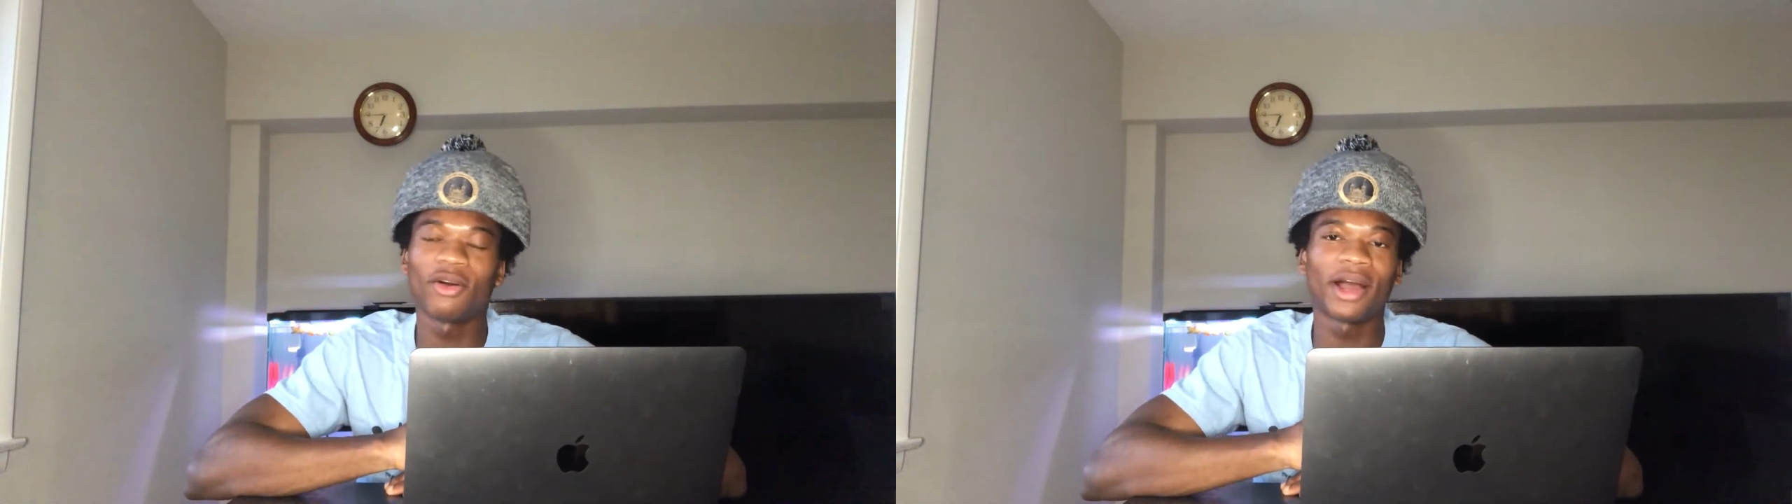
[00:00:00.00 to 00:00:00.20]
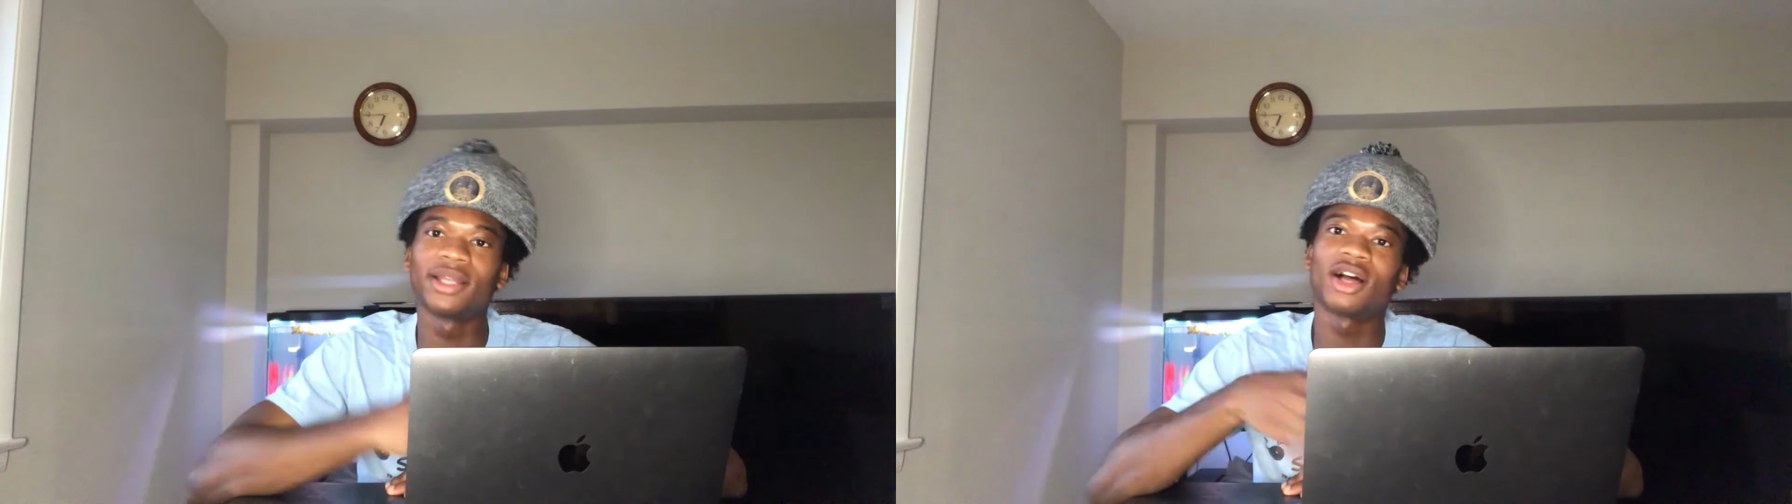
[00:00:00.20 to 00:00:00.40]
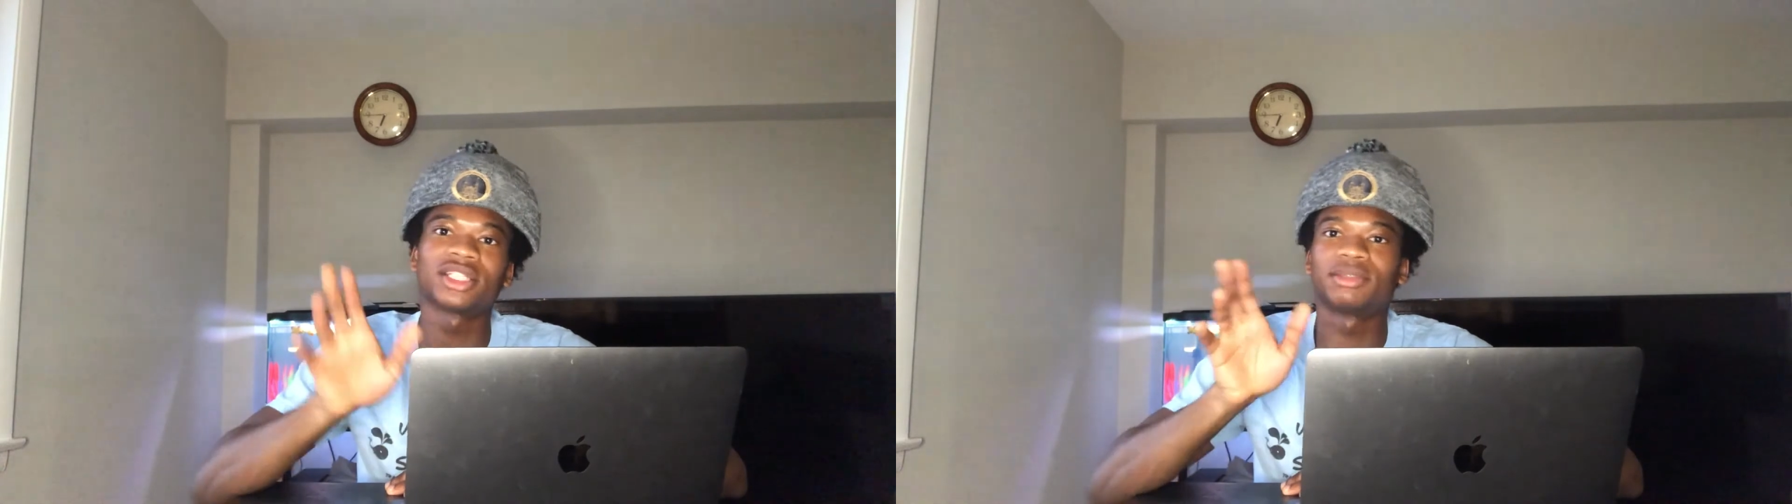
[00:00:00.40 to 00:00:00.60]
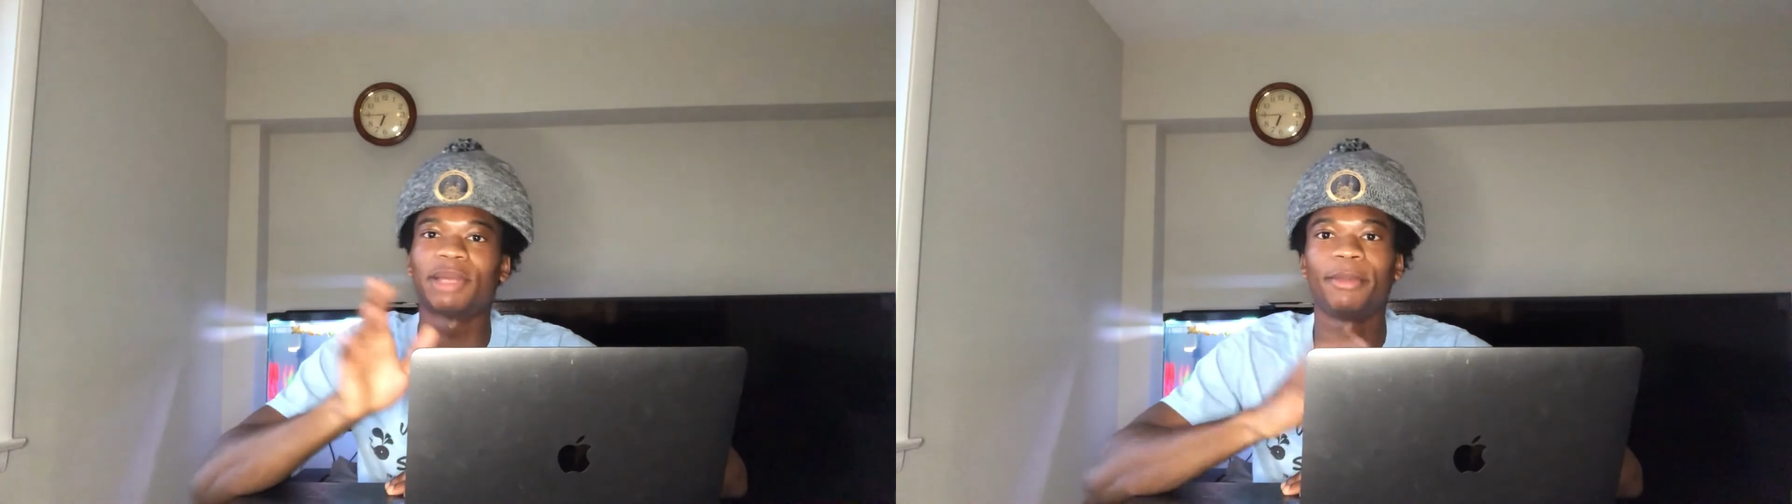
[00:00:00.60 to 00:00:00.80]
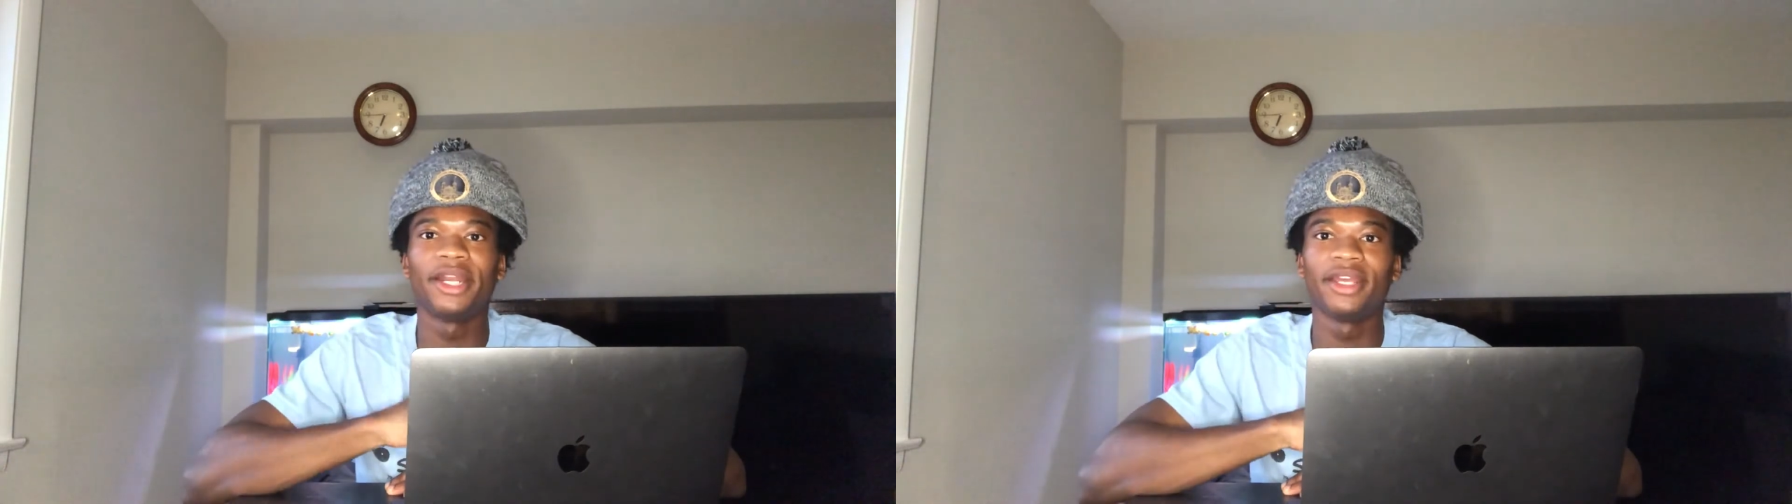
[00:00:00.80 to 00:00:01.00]
oh, I lost
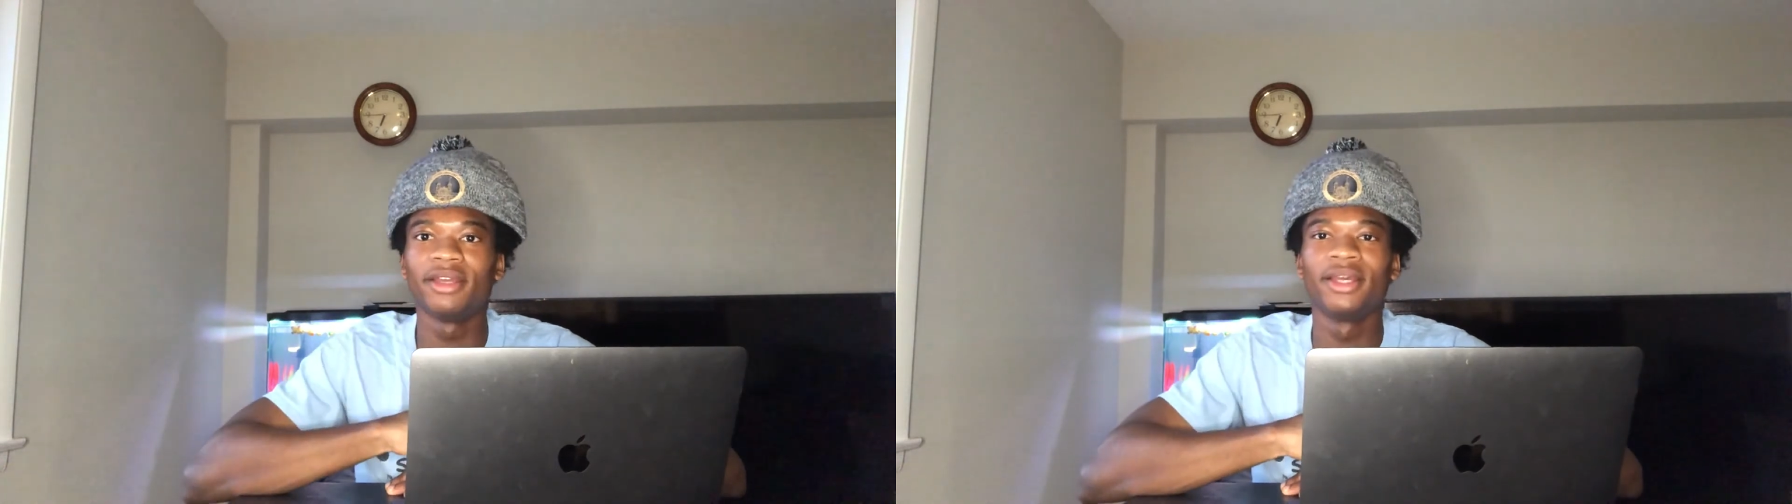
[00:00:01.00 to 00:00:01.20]
my money.